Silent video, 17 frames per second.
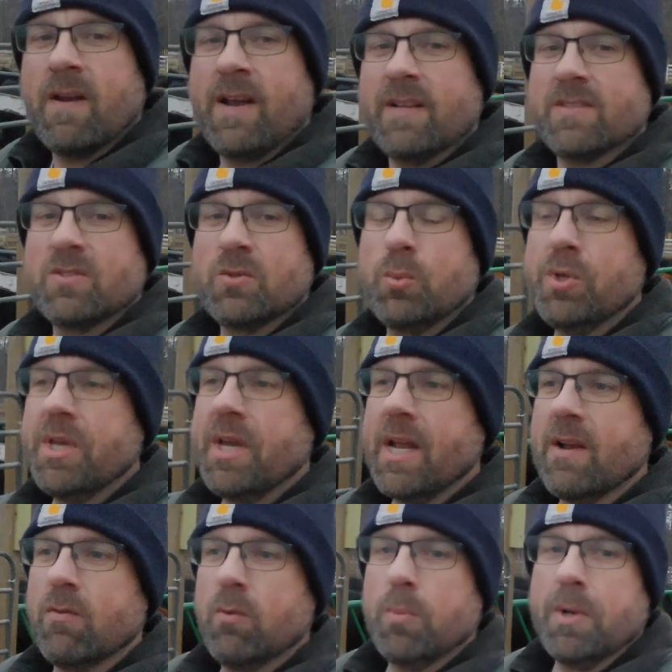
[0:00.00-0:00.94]
So we got
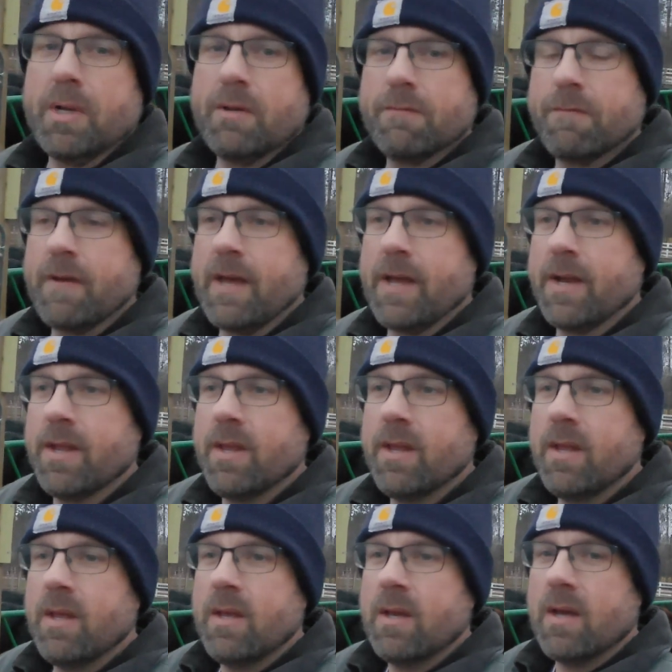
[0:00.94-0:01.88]
everybody fed.
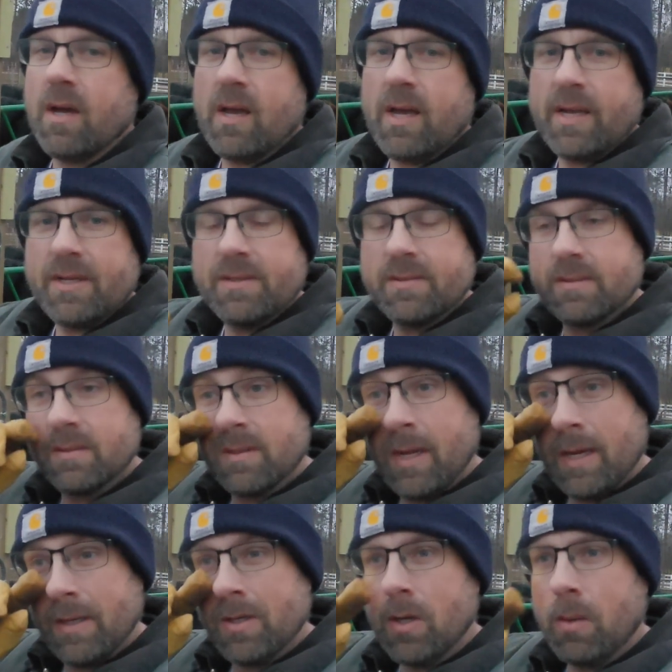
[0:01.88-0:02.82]
Had
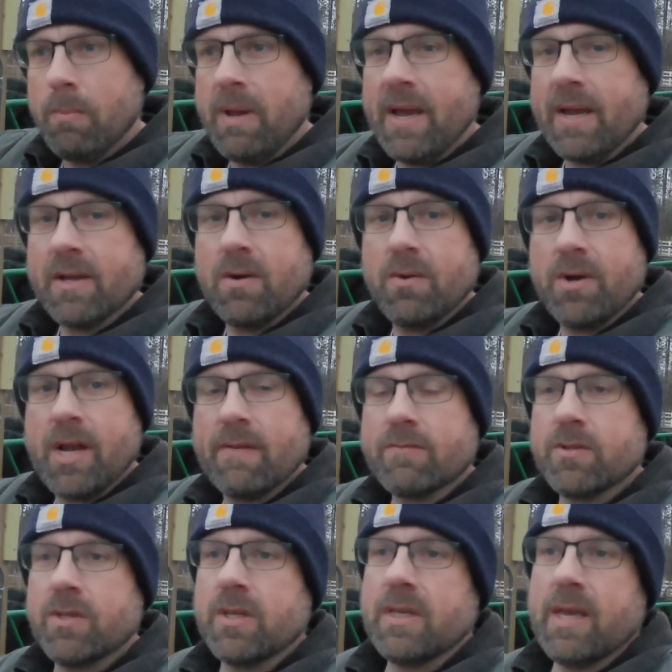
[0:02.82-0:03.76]
to come back out
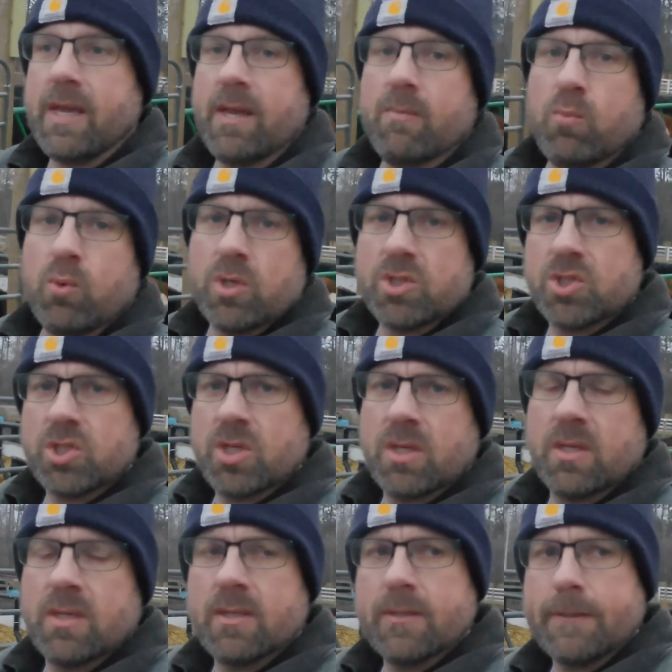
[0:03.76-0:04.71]
after the game, which
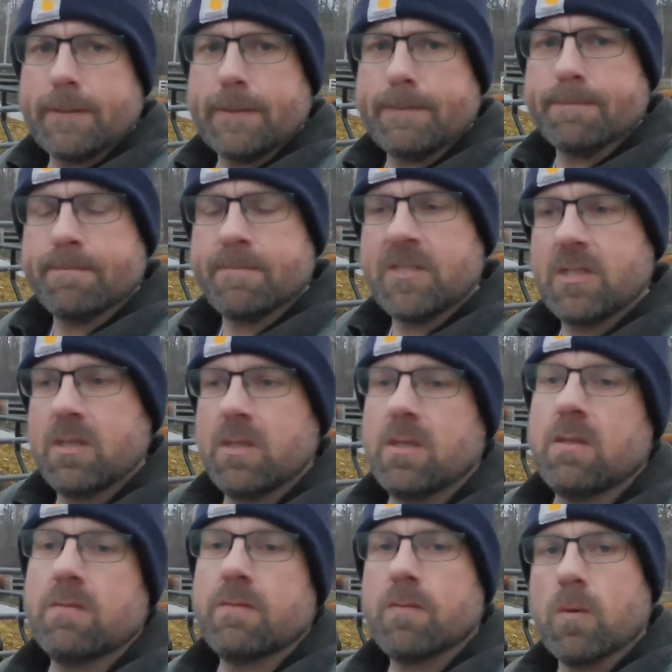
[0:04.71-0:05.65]

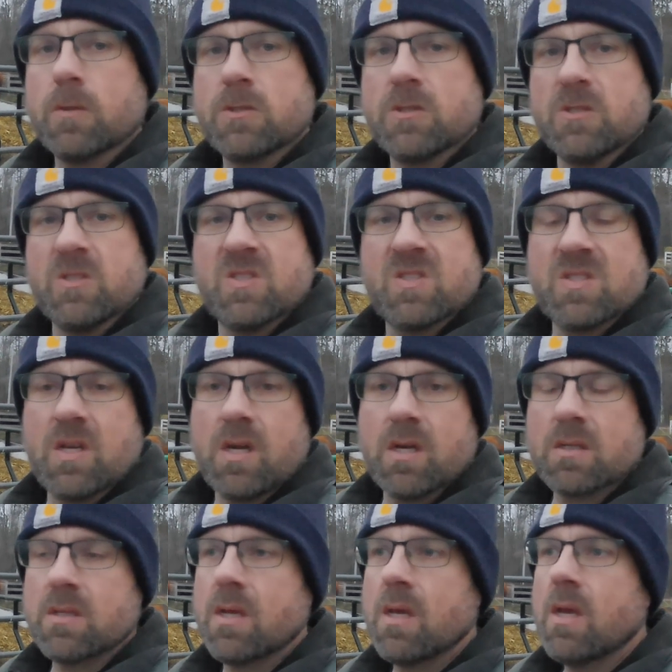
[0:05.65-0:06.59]
unfortunately
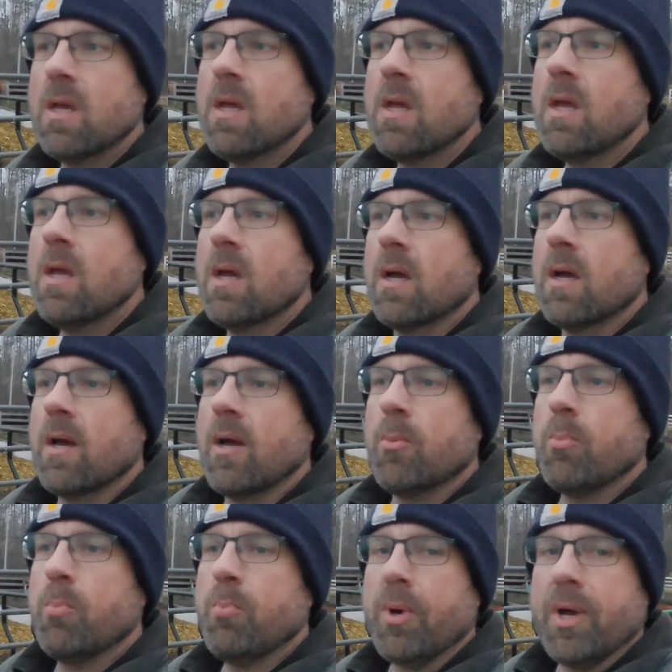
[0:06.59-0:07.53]
sucked.
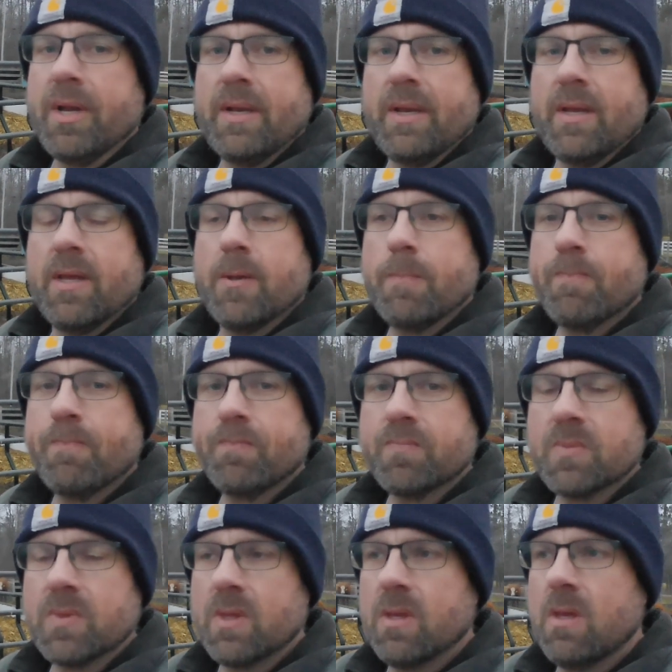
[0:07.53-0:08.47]
But
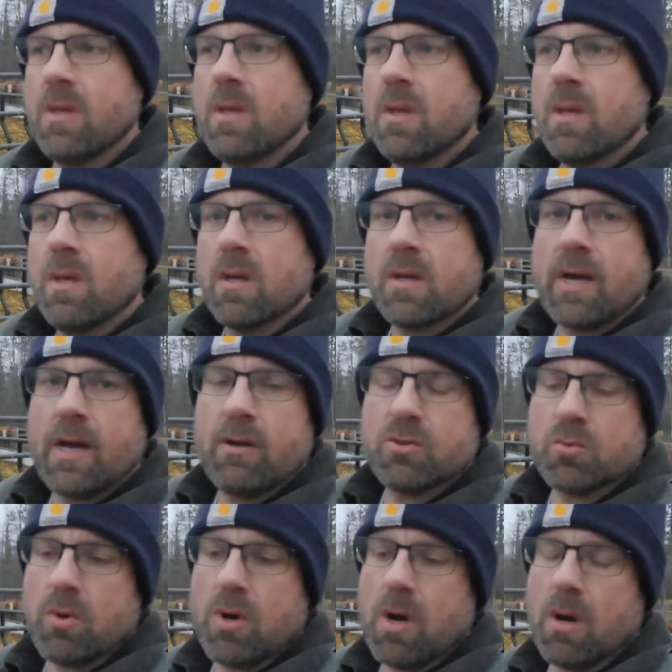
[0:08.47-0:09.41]

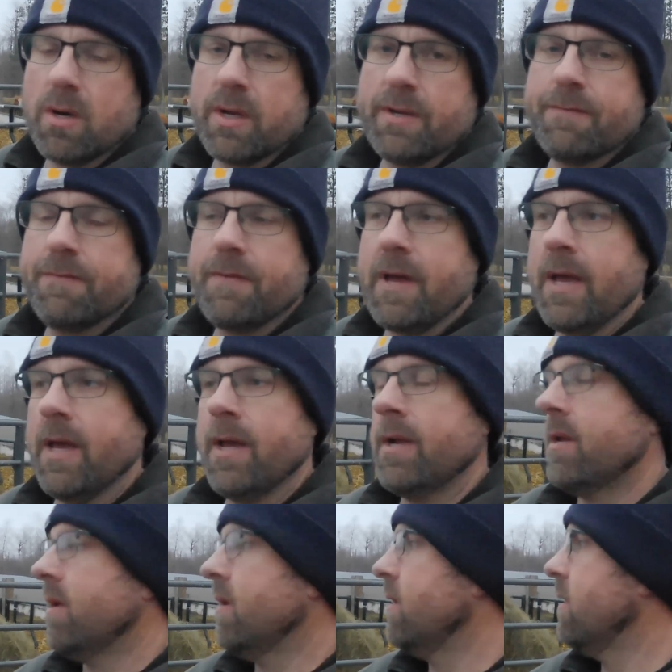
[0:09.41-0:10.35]
cows were already fed.